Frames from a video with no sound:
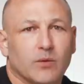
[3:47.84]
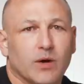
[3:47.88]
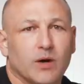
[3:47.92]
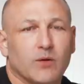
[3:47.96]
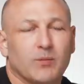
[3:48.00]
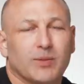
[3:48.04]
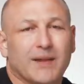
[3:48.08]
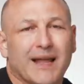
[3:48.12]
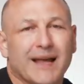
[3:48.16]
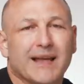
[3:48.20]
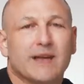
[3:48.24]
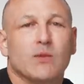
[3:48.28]

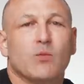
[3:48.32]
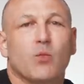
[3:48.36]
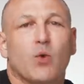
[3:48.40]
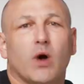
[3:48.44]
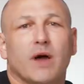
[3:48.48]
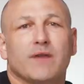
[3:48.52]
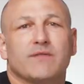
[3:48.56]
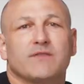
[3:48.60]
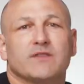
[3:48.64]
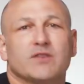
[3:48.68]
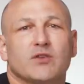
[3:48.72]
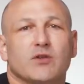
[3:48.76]
Well, black and
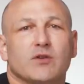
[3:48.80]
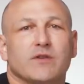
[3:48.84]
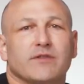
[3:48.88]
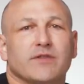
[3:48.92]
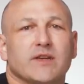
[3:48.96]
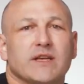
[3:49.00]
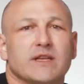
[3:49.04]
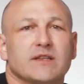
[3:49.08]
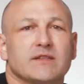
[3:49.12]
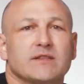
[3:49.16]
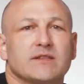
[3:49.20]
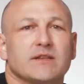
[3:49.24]
white
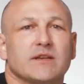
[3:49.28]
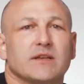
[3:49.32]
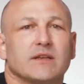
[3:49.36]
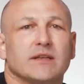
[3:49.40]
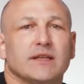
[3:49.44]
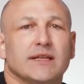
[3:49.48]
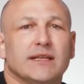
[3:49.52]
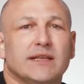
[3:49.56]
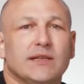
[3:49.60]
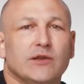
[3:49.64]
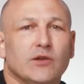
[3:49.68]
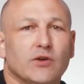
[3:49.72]
photography can
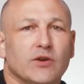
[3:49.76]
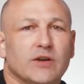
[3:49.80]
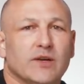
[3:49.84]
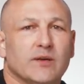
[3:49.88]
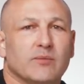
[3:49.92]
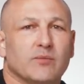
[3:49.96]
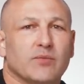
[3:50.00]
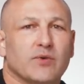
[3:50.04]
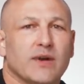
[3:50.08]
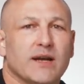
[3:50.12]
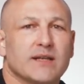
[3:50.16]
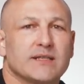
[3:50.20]
certainly look
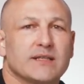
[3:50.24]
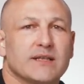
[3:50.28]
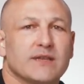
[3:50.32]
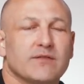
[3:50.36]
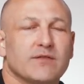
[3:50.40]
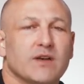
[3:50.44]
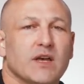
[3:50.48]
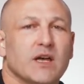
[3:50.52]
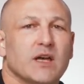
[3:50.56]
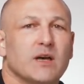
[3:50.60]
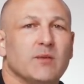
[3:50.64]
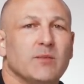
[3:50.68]

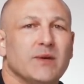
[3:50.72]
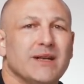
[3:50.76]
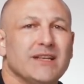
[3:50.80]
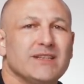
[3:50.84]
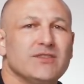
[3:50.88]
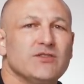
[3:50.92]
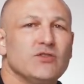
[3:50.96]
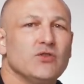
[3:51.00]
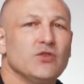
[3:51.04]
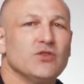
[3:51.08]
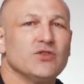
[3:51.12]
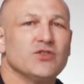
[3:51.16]
impressive, but
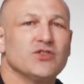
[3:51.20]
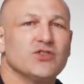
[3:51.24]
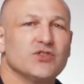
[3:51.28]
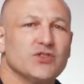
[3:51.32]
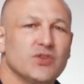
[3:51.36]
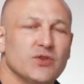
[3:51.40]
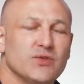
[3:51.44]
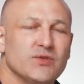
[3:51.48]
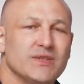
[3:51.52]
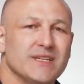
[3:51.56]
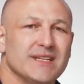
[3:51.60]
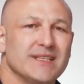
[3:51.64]
it's not
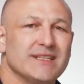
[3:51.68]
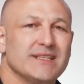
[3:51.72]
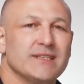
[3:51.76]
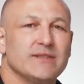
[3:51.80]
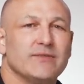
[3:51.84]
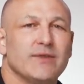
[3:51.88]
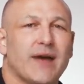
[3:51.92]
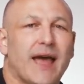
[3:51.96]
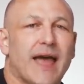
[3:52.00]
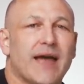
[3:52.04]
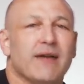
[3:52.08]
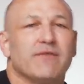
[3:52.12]
suited
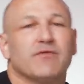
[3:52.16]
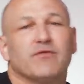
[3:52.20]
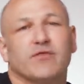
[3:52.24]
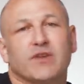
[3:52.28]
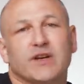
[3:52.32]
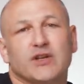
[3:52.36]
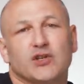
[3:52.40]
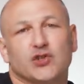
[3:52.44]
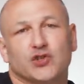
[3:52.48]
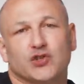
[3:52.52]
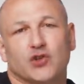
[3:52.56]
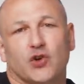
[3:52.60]
to
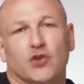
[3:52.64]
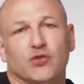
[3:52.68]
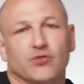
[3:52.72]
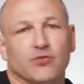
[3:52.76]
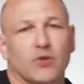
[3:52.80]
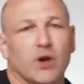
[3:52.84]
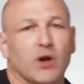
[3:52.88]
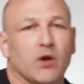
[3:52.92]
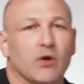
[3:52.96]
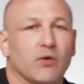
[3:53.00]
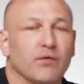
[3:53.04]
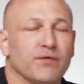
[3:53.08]
every
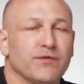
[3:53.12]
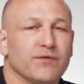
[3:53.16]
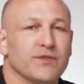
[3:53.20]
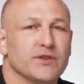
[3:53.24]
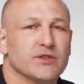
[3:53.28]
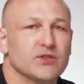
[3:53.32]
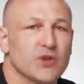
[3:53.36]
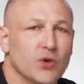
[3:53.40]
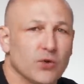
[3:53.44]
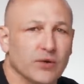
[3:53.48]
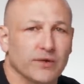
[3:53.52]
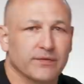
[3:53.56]
genre of
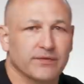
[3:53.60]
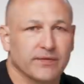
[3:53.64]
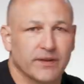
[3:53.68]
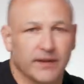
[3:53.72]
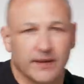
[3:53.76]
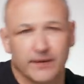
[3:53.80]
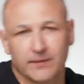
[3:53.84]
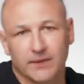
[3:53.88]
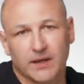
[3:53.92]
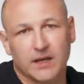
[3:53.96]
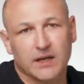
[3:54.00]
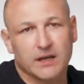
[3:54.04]

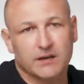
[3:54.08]
photography.